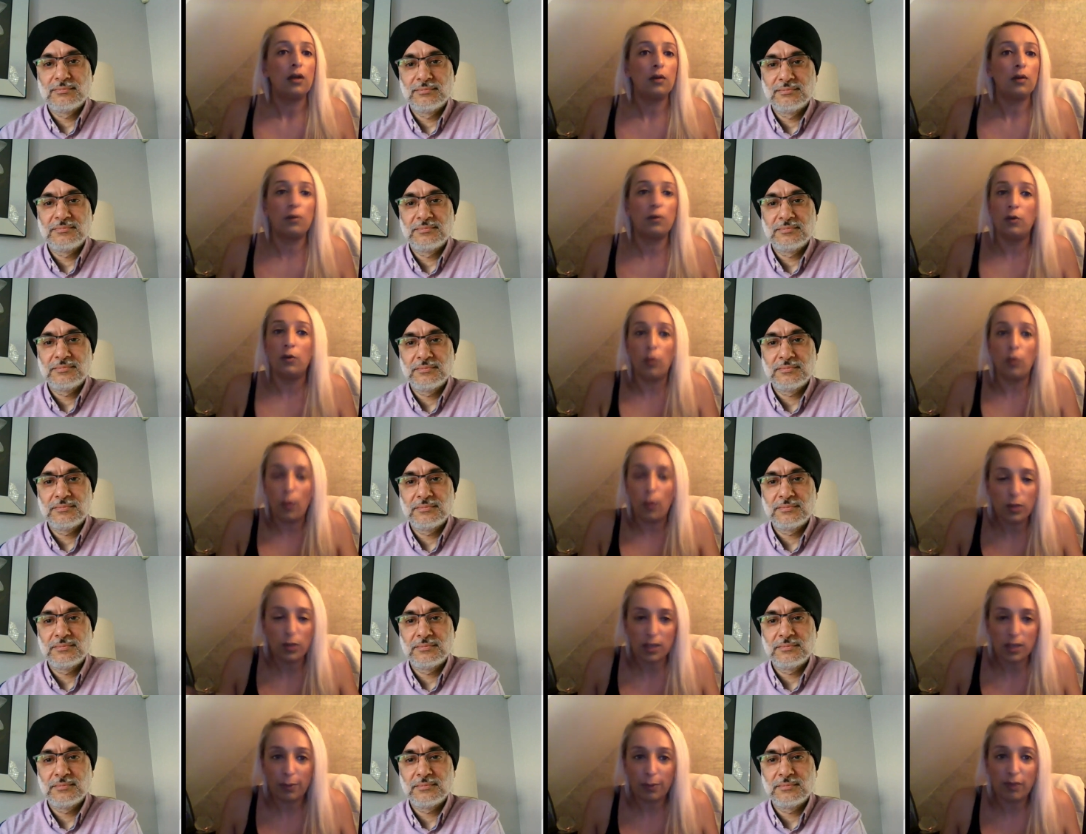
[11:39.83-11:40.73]
Speaker 1: What
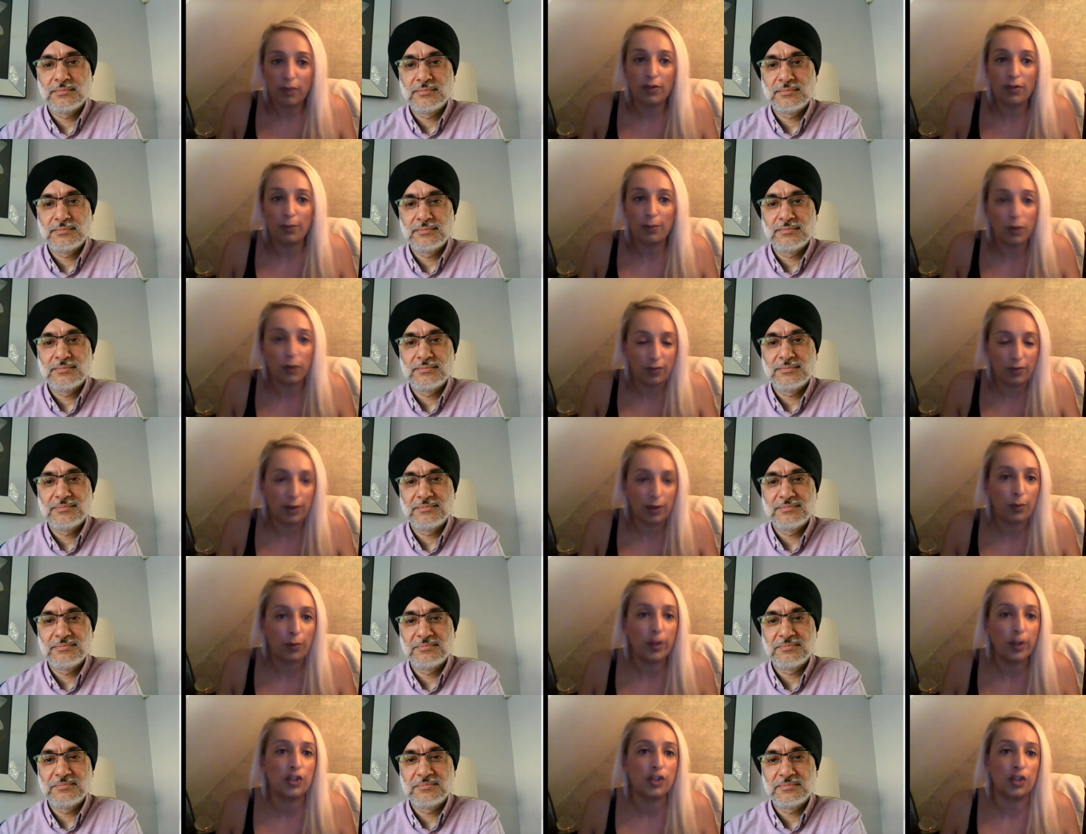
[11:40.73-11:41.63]
was that even proving a
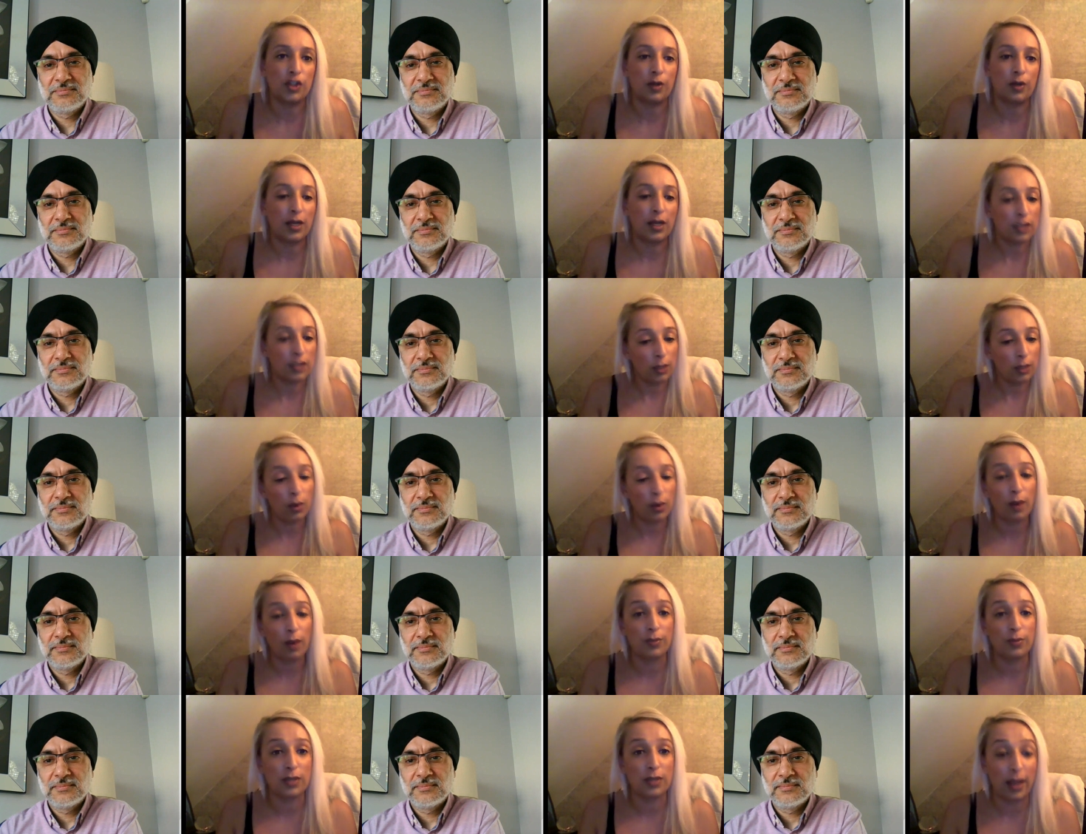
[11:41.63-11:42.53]
point to? I tell you what,
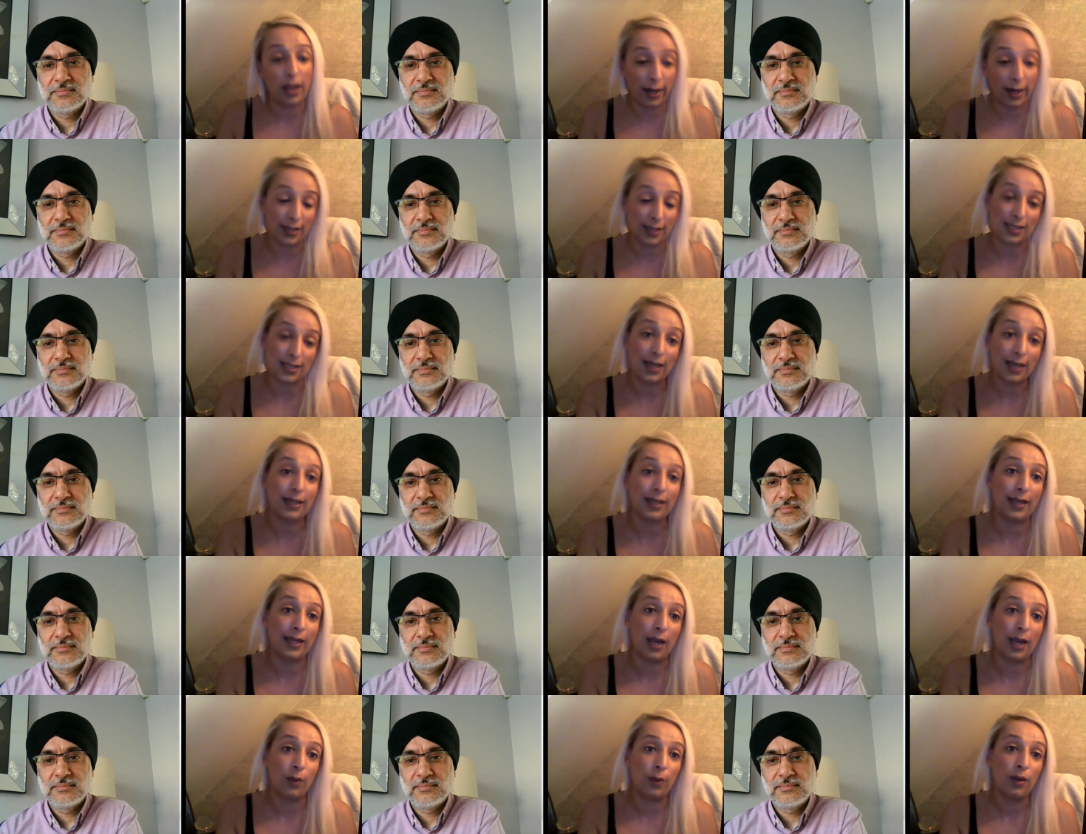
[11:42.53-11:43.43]
I was I understand
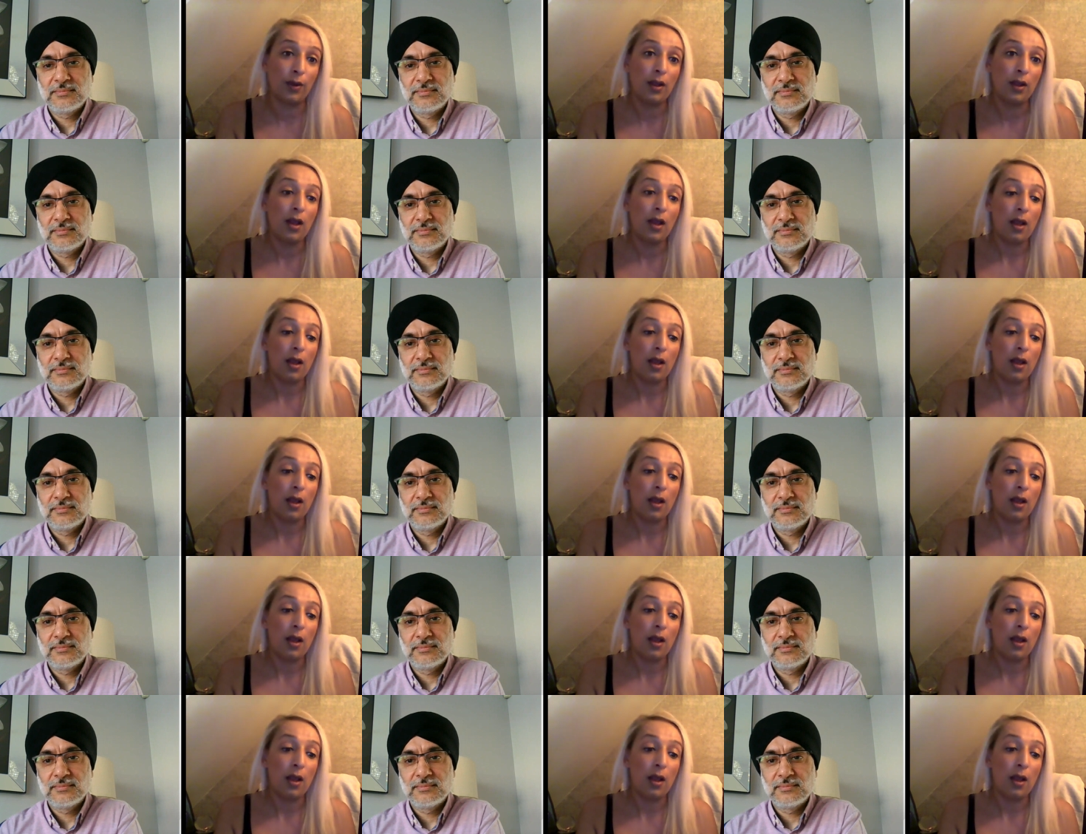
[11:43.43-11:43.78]
it now.